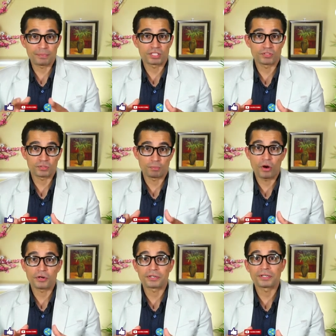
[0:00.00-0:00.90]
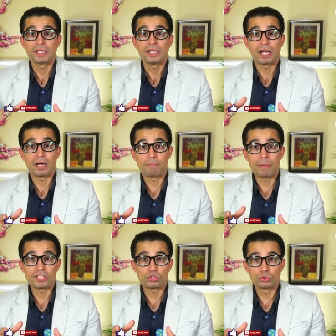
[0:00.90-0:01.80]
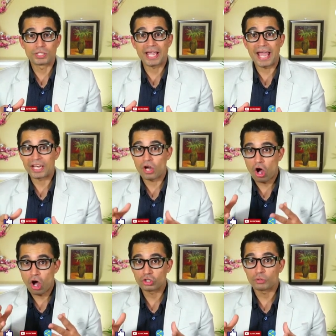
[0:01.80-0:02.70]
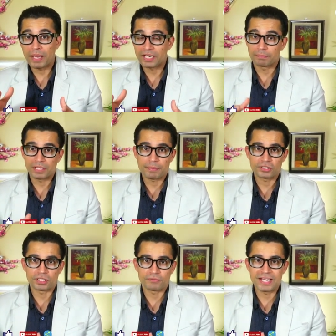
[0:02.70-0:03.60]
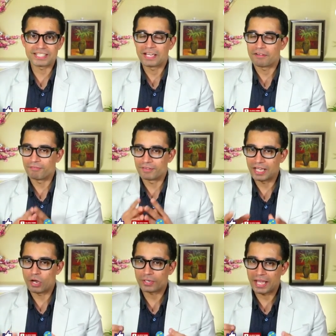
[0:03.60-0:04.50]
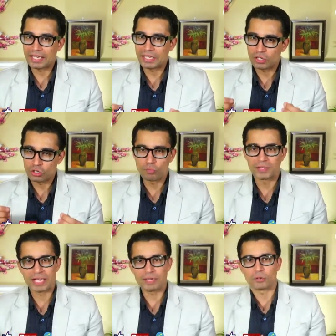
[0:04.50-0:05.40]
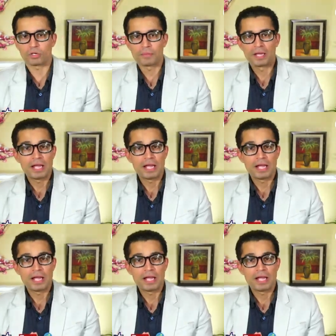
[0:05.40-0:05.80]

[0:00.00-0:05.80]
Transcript: blood pressure was monitored by using an automatic blood pressure device without any human input.